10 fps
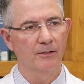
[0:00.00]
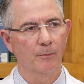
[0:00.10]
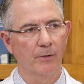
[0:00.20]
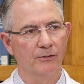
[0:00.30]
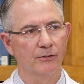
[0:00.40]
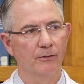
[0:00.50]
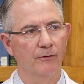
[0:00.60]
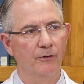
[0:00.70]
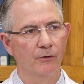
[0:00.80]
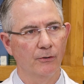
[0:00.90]
compression of
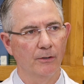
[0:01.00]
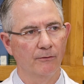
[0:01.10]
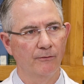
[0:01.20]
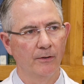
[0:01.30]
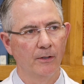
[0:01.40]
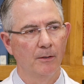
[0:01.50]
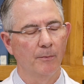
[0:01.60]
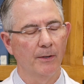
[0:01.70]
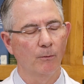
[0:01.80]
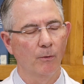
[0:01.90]
the nerve,
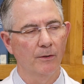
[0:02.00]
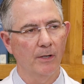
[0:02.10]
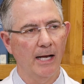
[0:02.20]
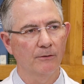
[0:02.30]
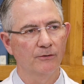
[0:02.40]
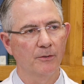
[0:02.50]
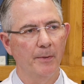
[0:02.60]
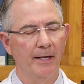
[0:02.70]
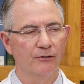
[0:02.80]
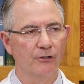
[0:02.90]
but what, how does the
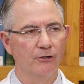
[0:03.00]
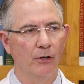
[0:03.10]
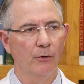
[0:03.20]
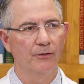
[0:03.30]
patient know